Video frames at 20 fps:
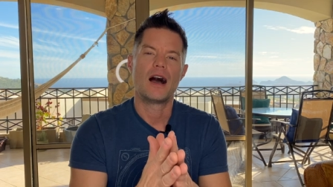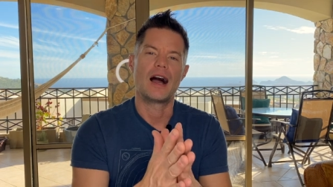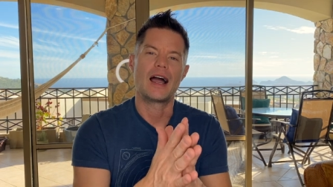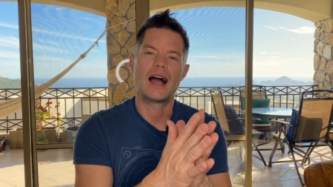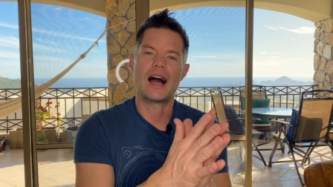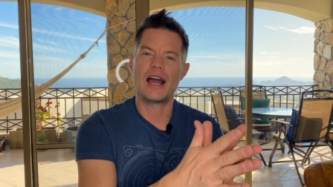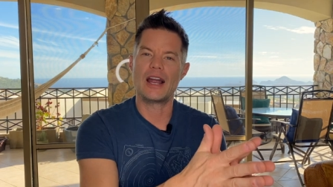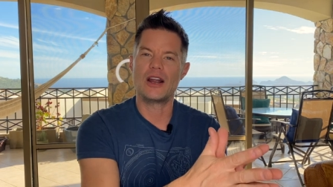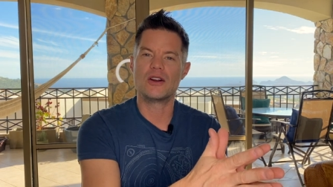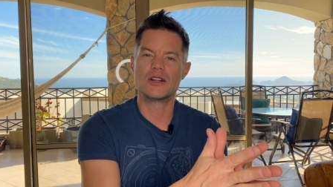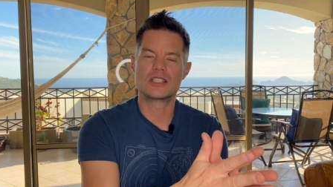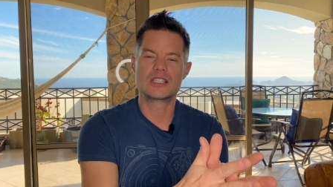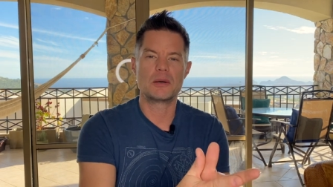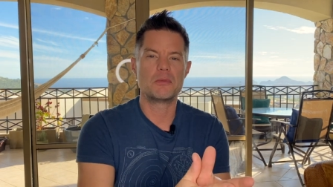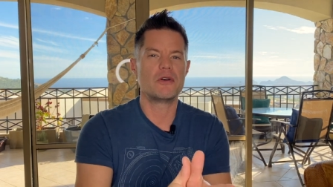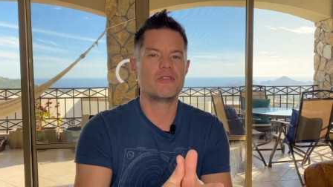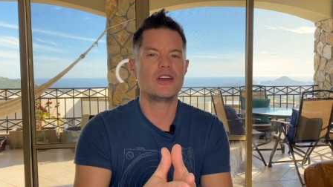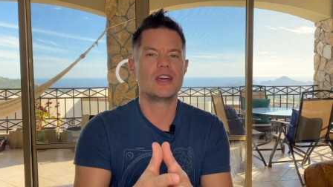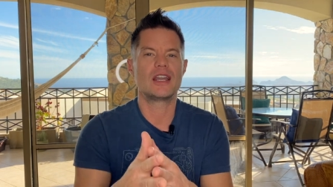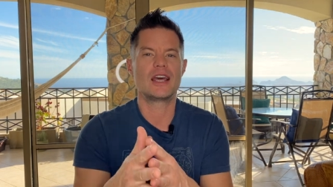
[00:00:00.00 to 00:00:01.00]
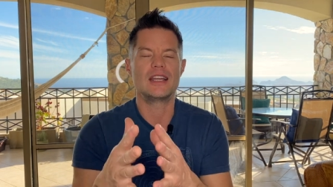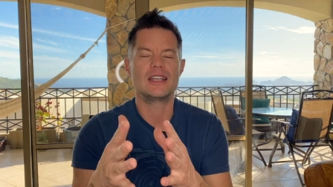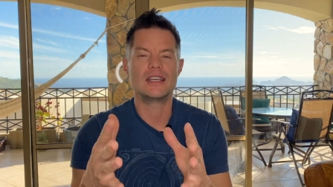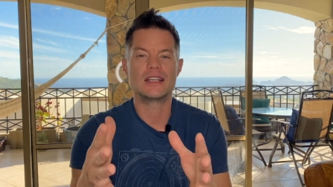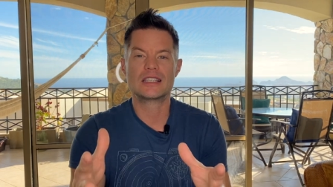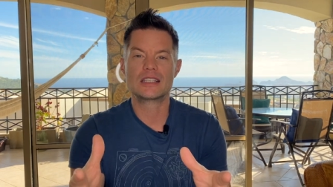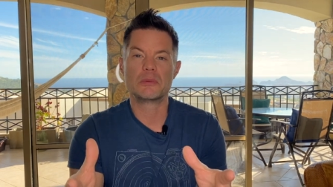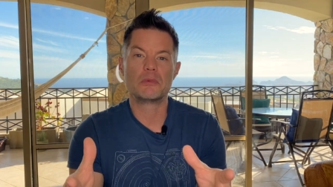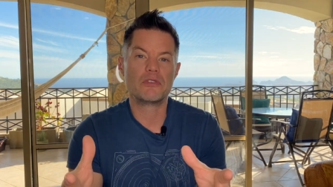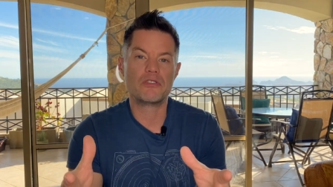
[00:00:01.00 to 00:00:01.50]
I hired some of it. I
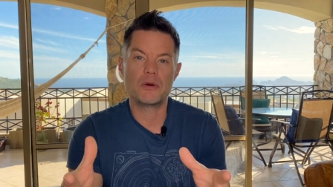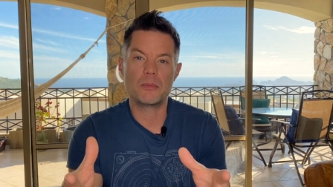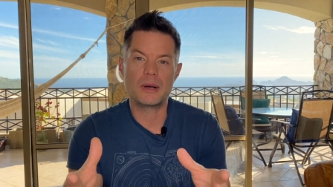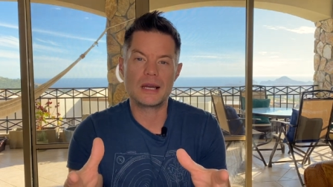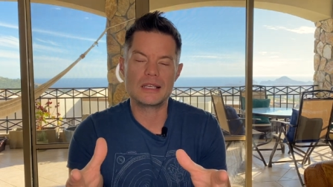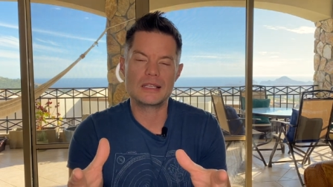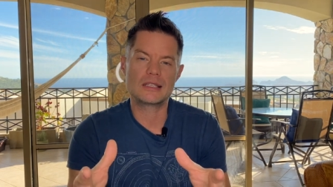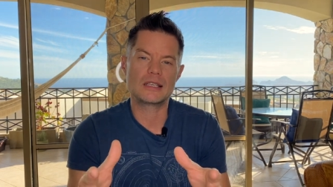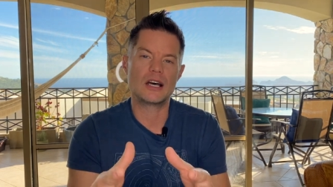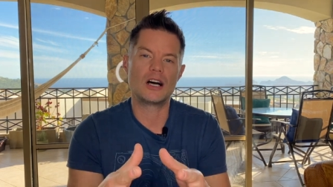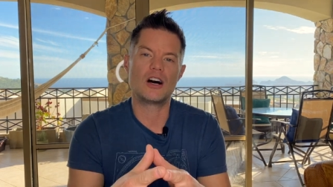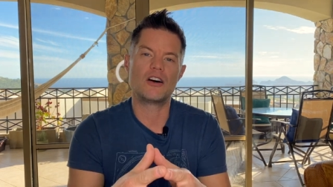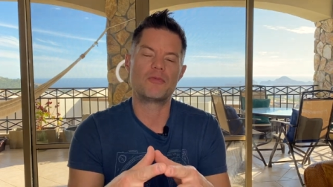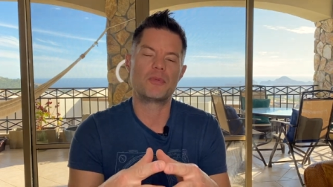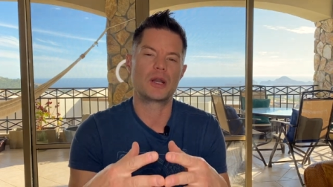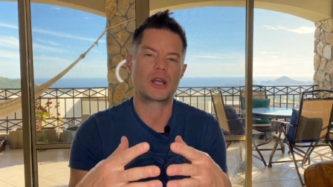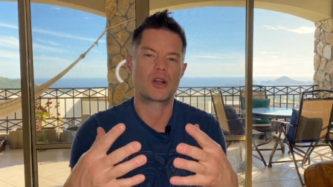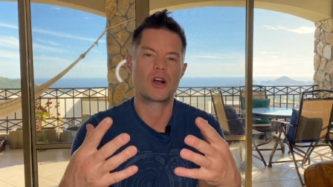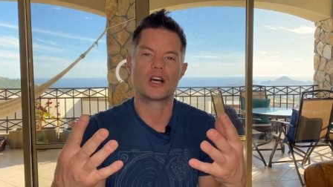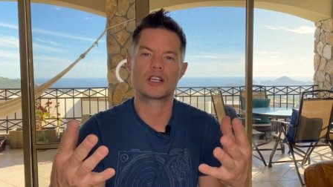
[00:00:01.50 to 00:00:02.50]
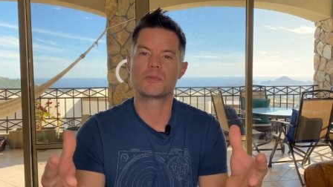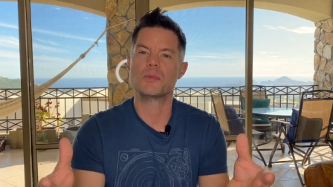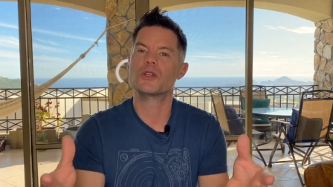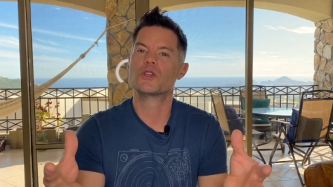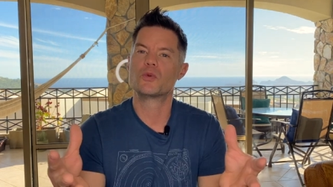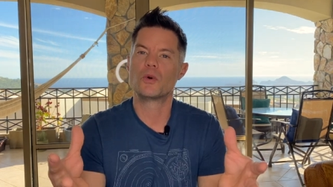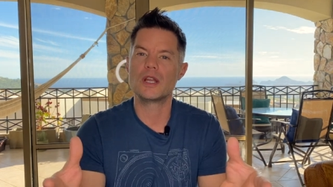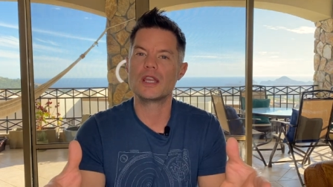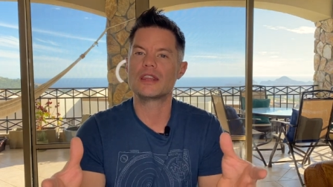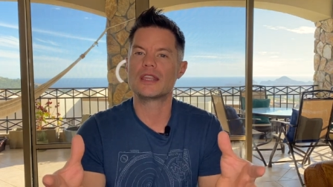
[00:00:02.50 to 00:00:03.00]
did some of it myself, but it cost me
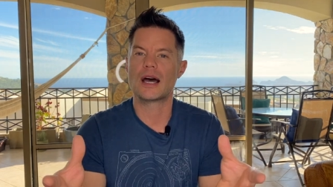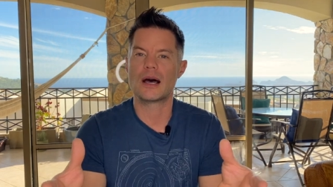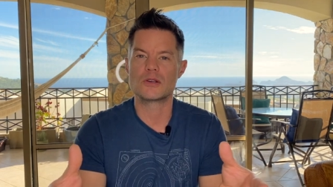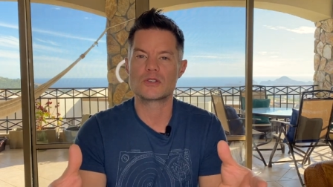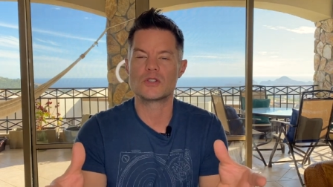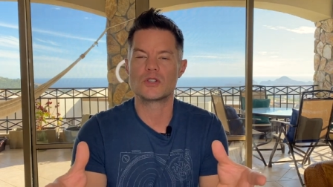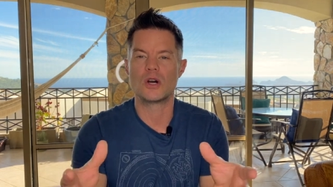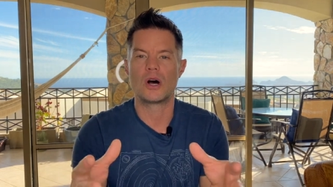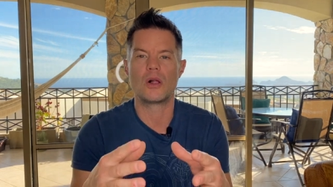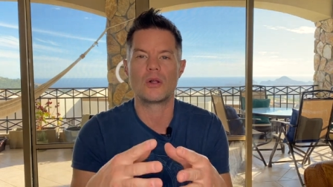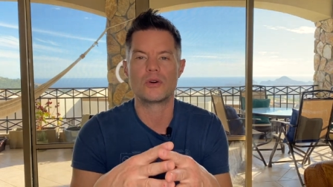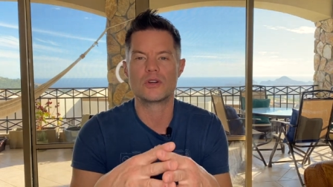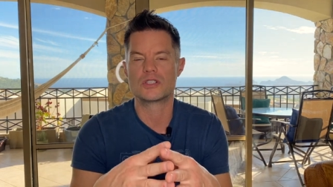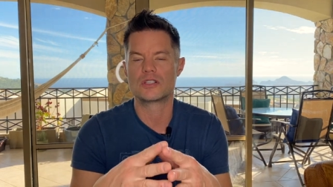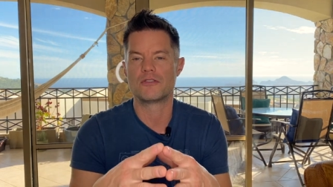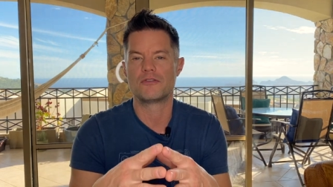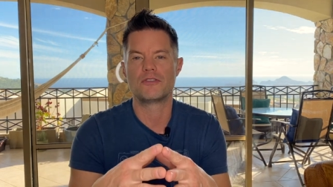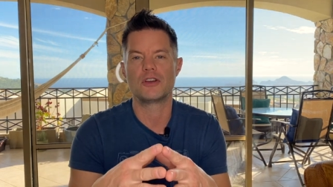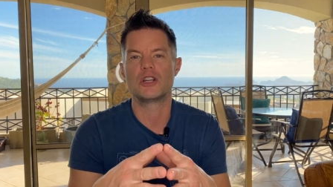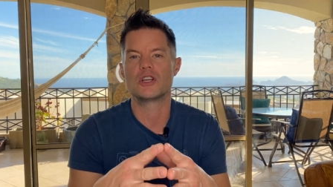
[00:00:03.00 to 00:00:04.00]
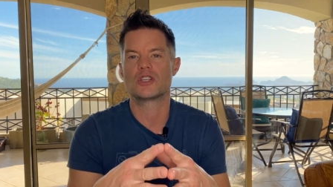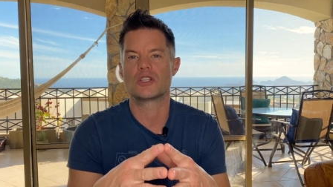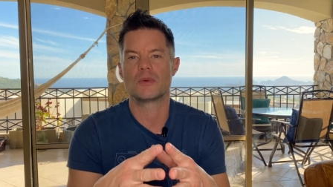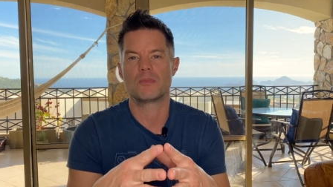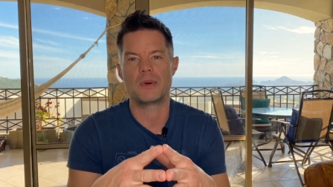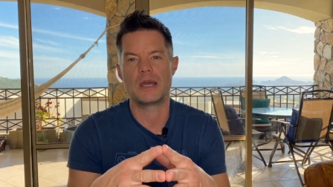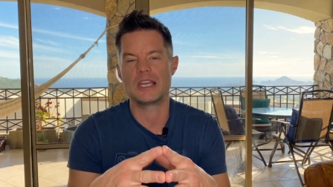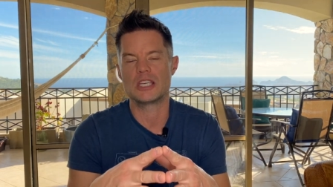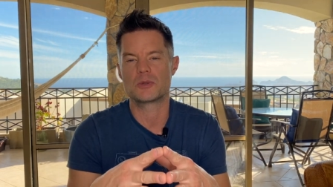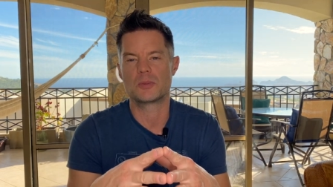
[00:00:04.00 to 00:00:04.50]
$20,000 to finish the
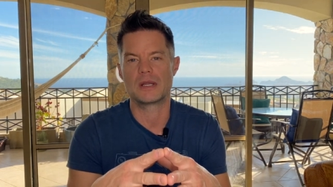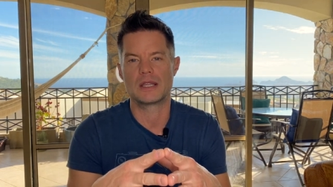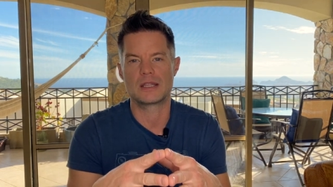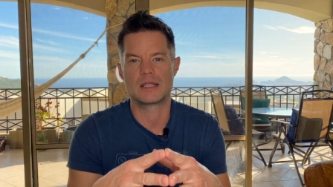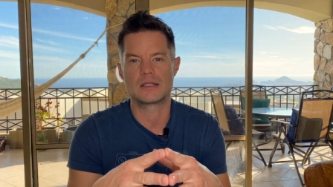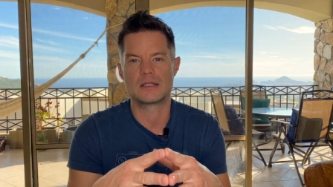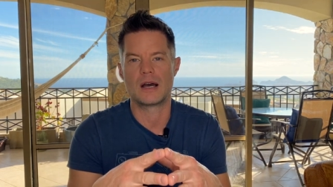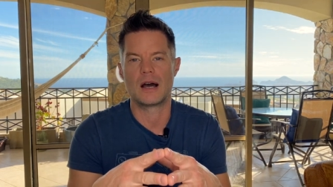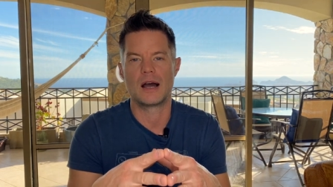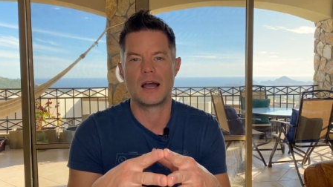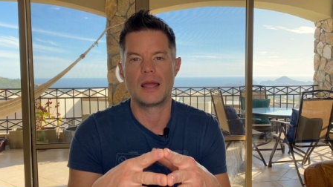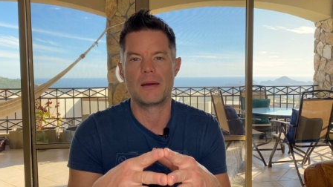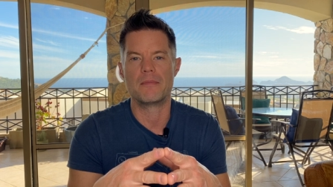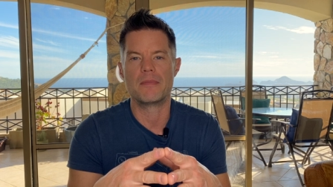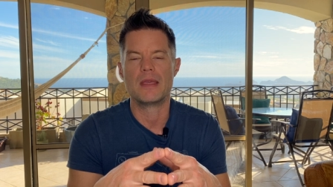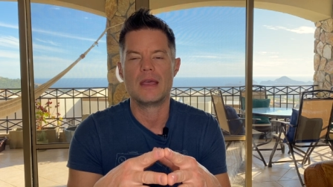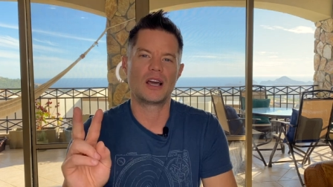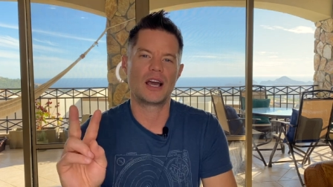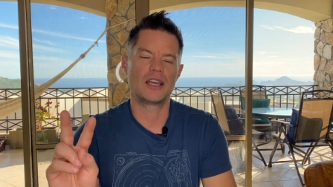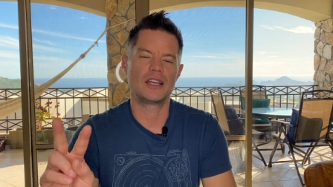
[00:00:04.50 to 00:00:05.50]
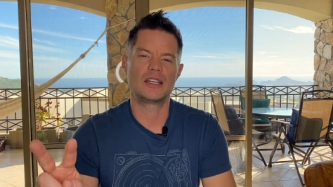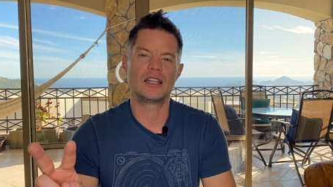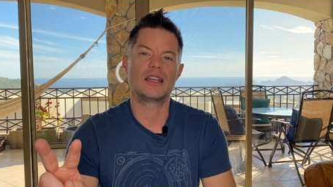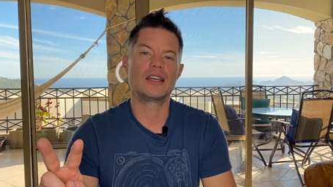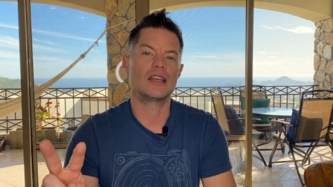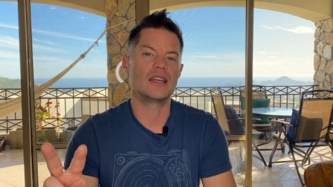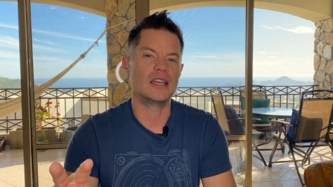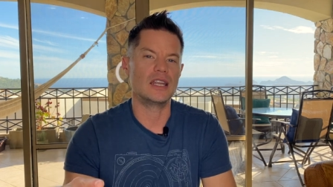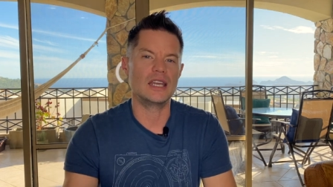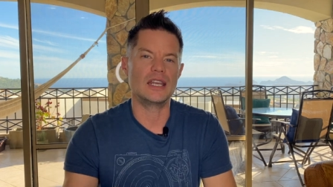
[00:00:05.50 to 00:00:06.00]
basement at the time. I
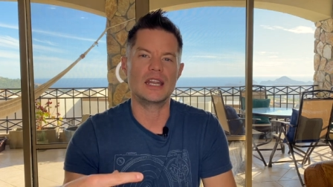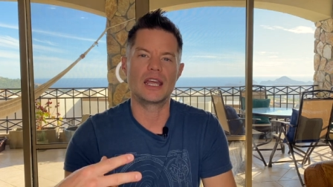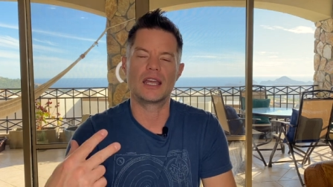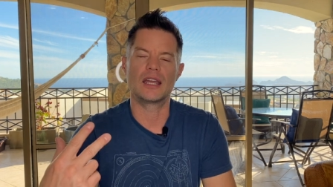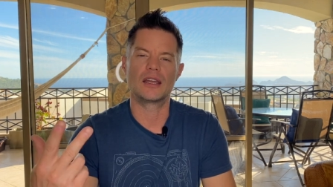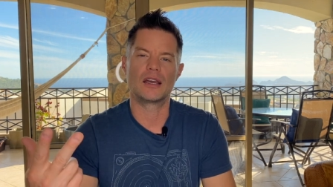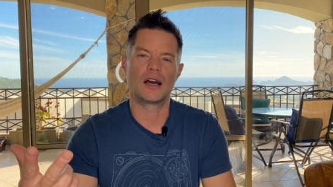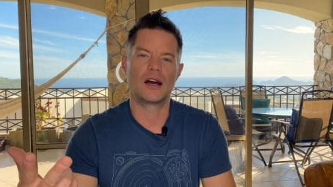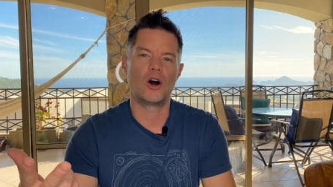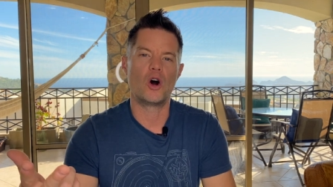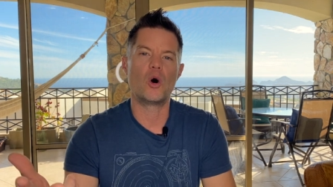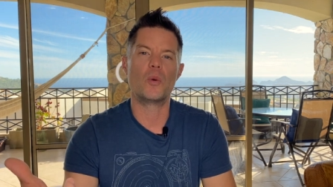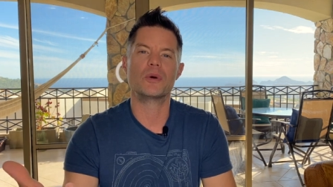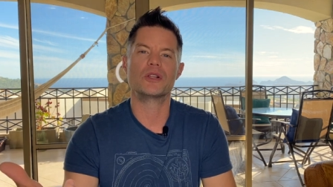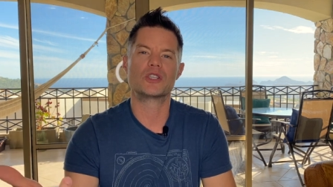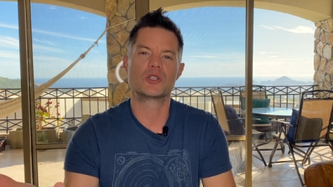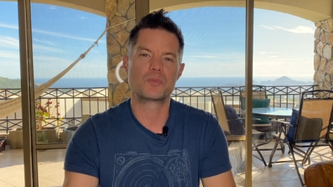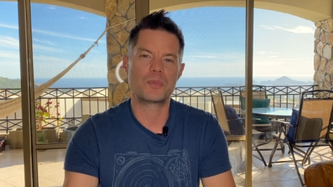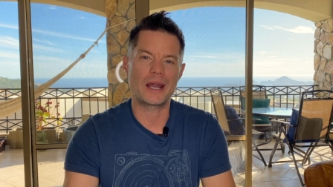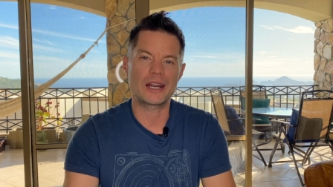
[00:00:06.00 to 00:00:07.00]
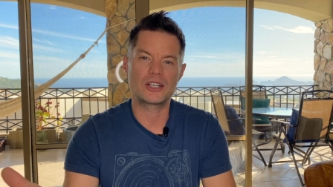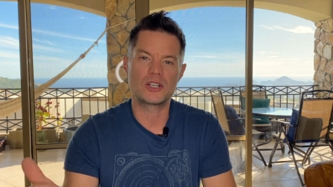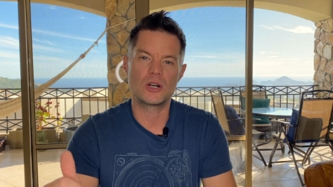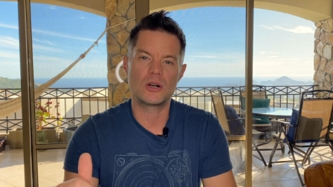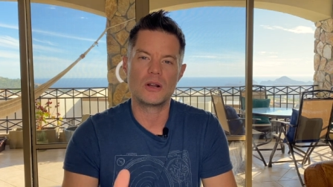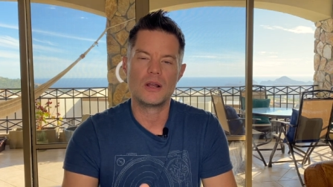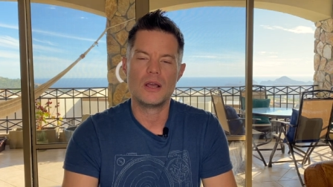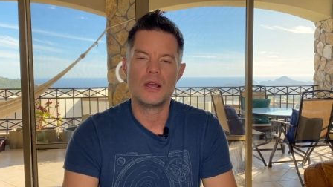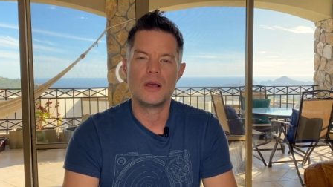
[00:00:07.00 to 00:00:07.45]
didn't need a home inspector